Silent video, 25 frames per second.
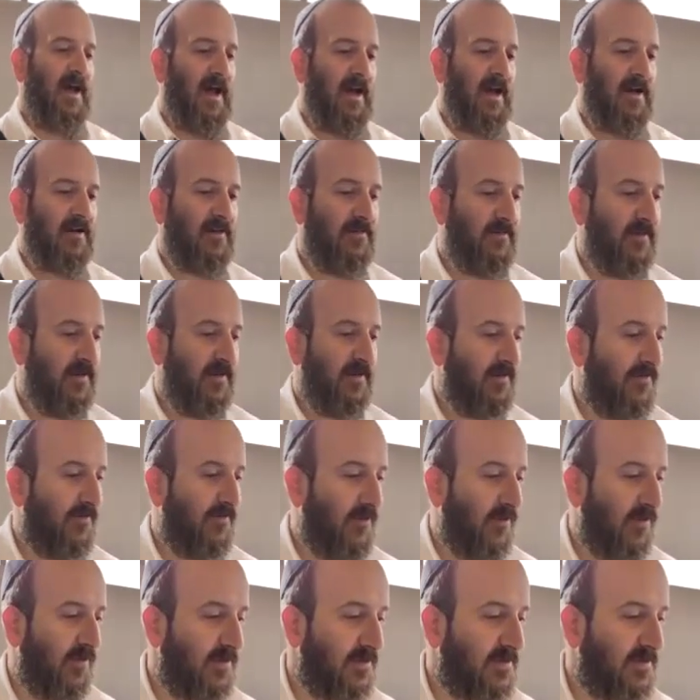activating
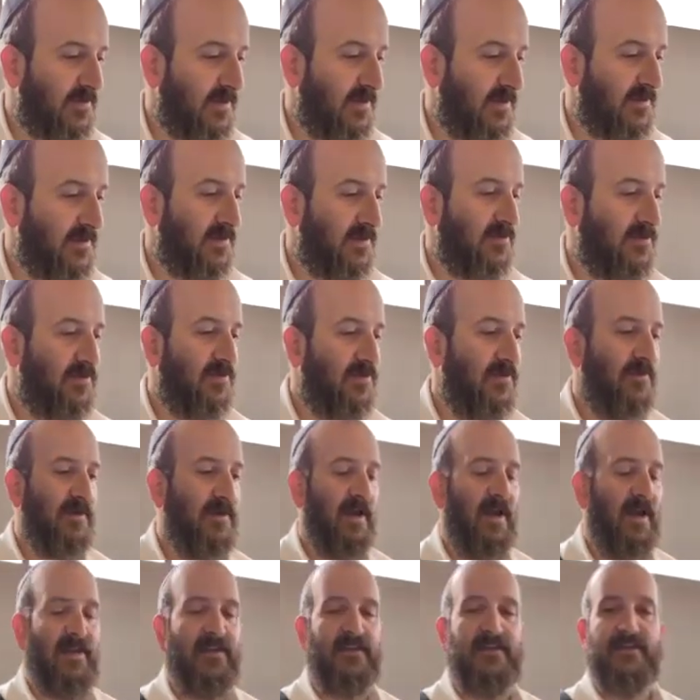force is the true
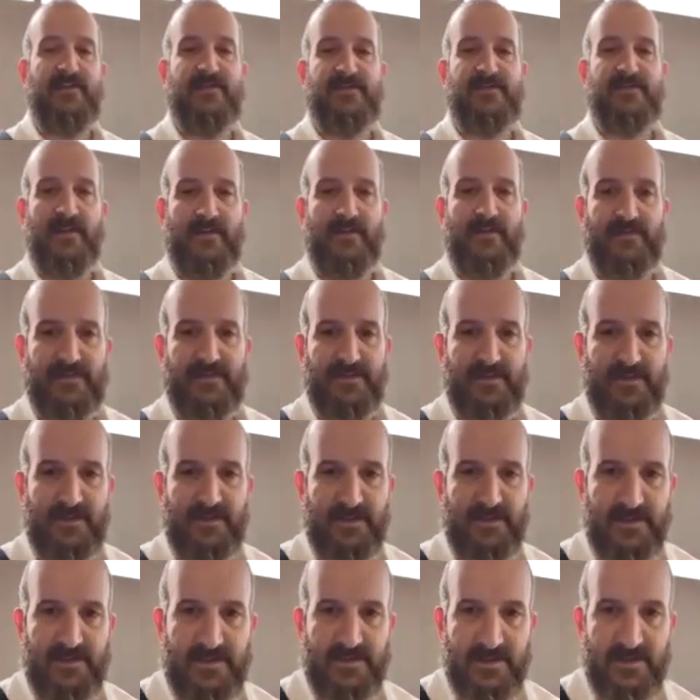reality of its
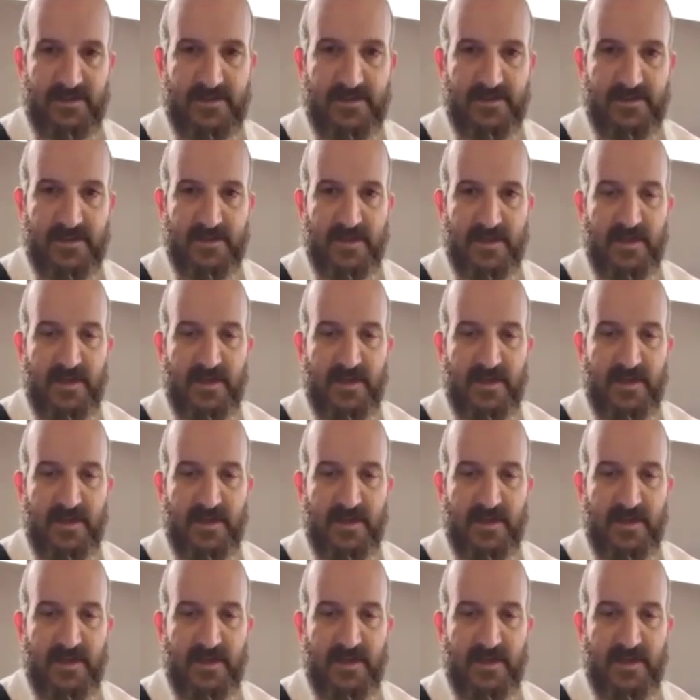existence.